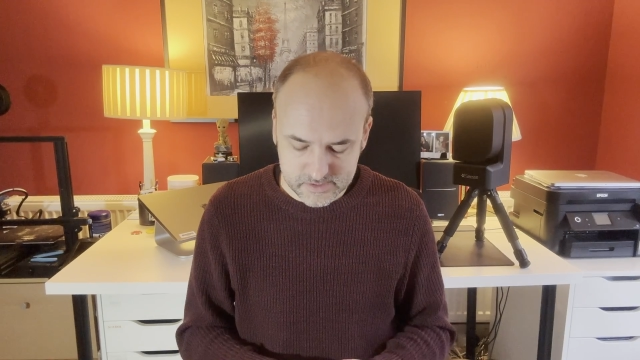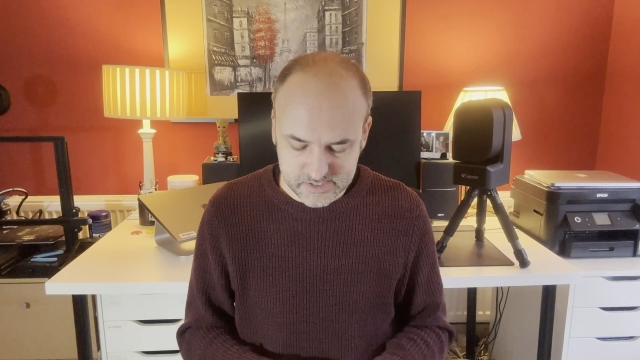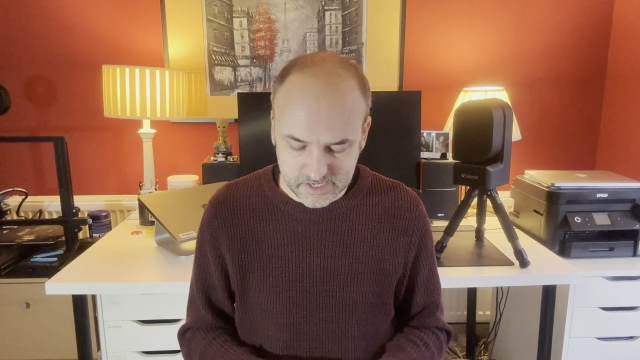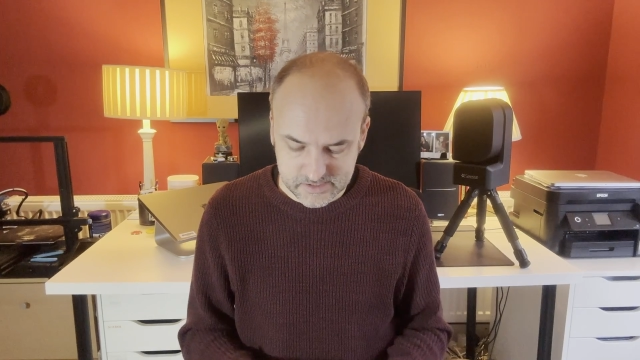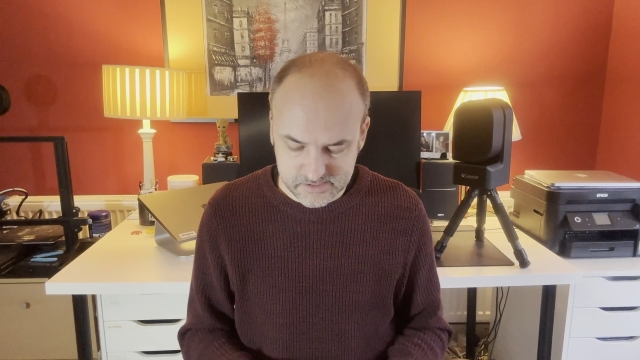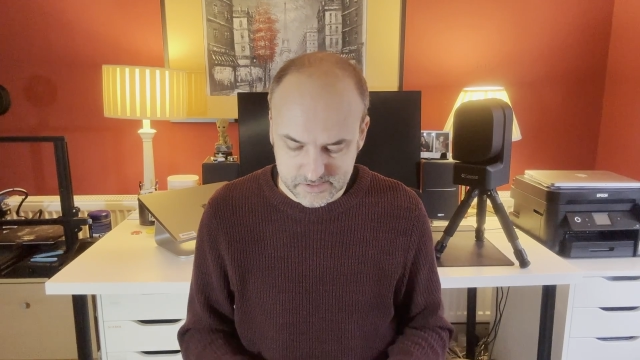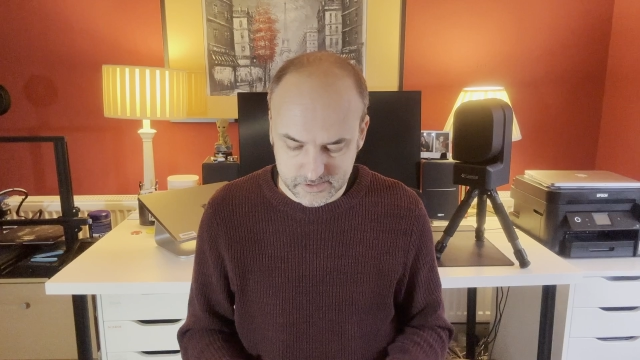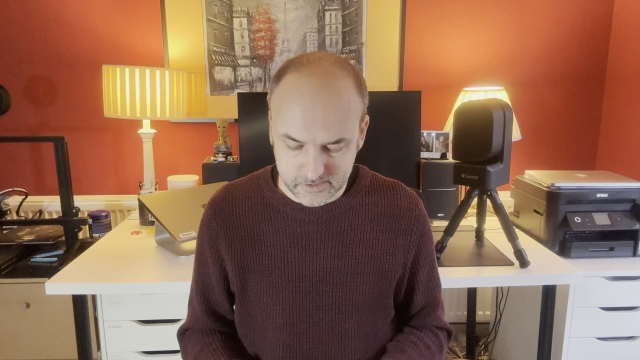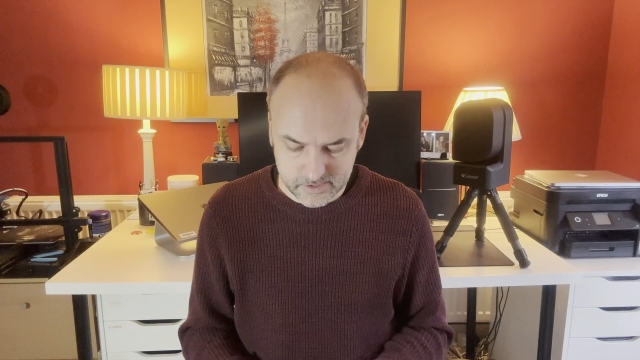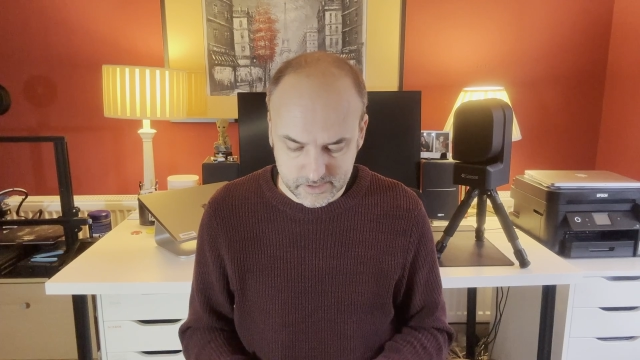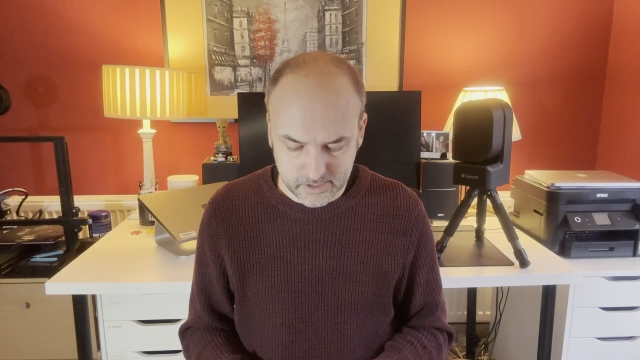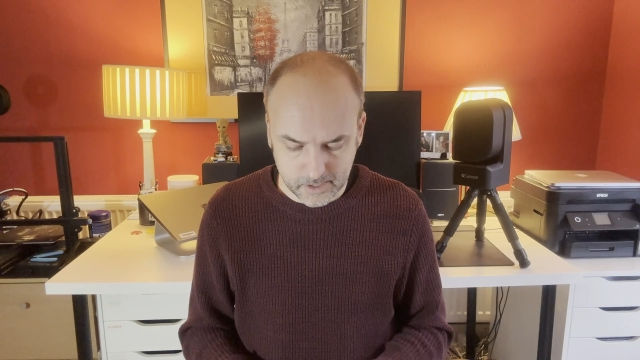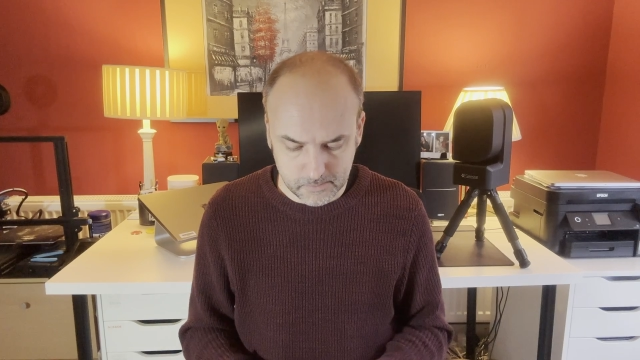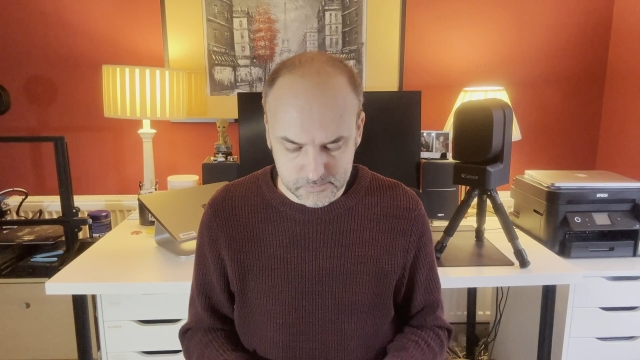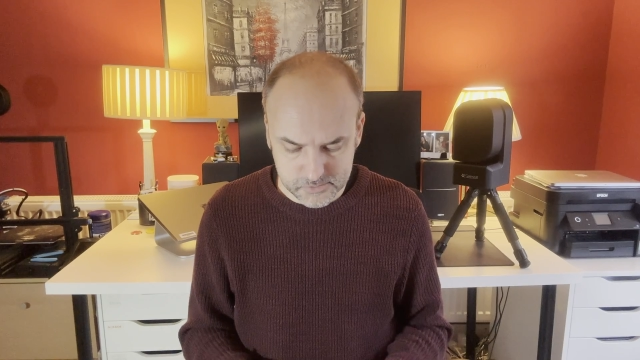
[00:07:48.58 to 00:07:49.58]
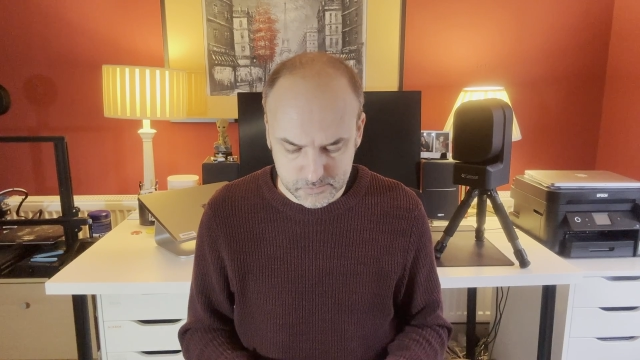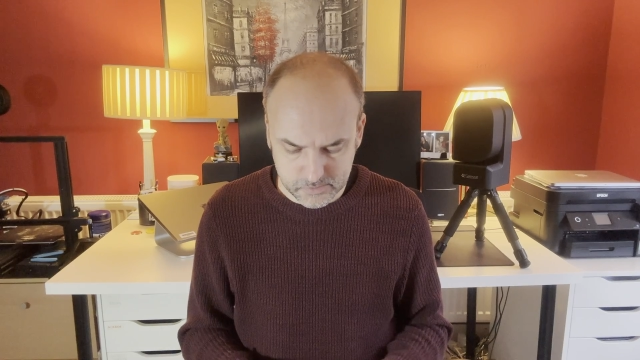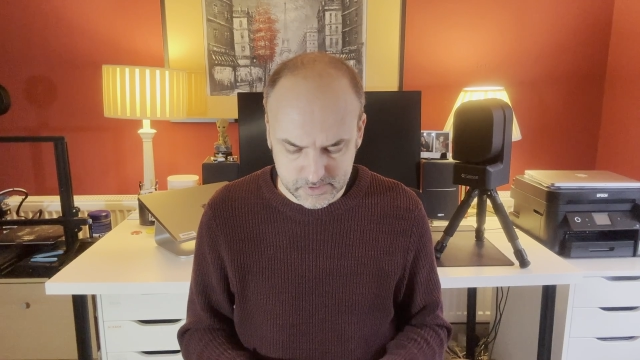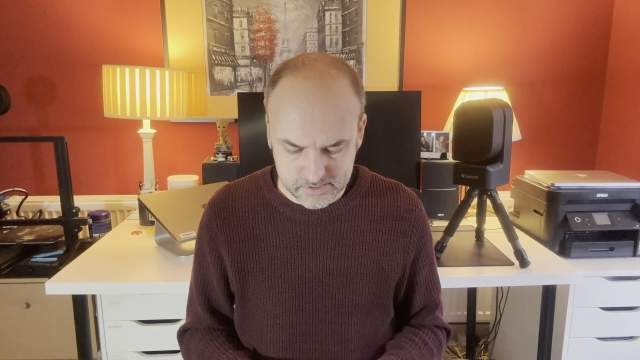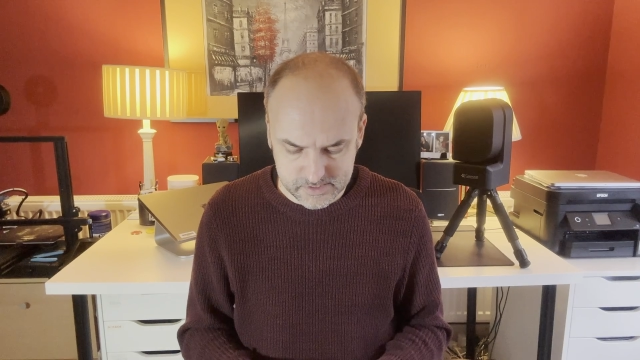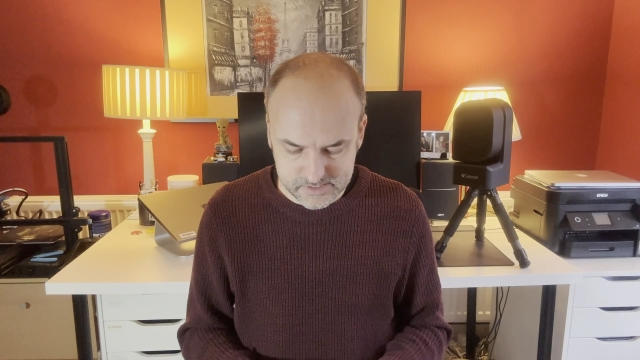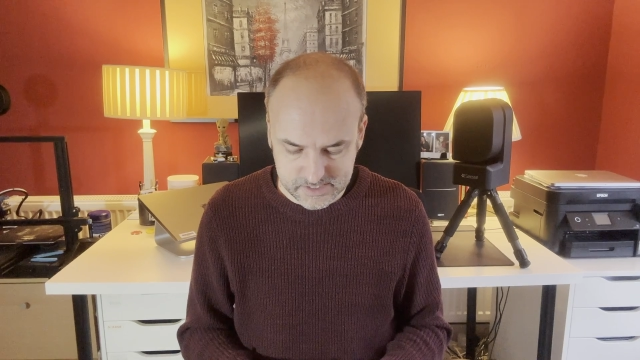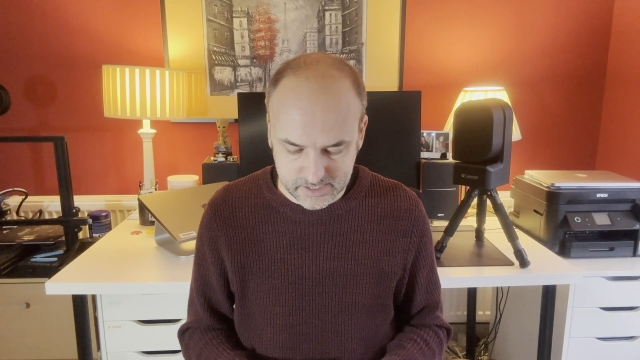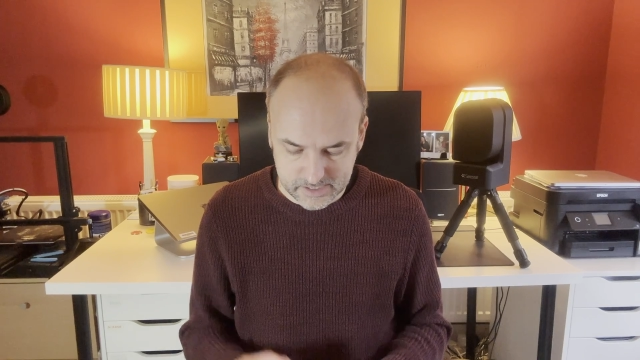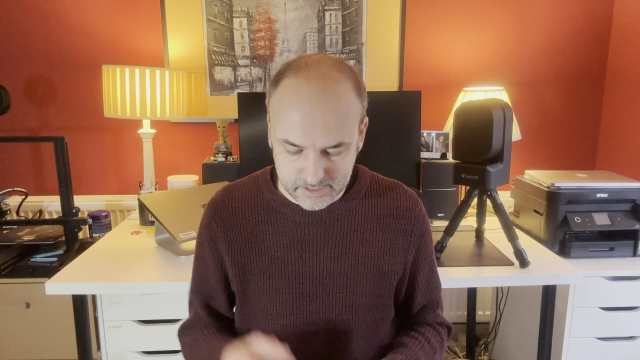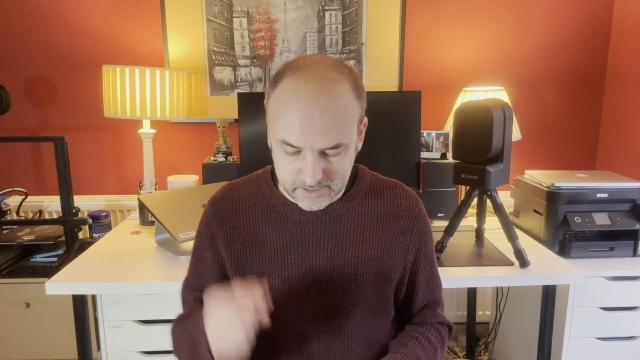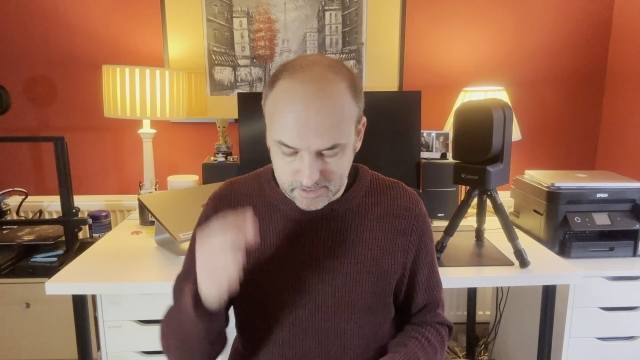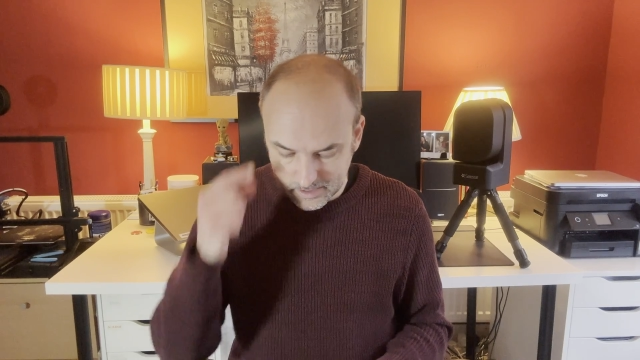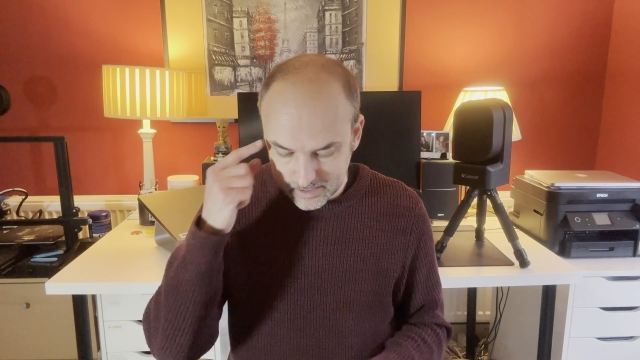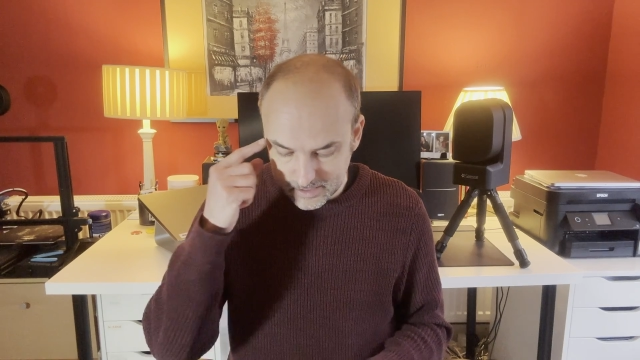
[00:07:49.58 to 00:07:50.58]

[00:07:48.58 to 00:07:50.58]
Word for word: sensor that it comes with is a,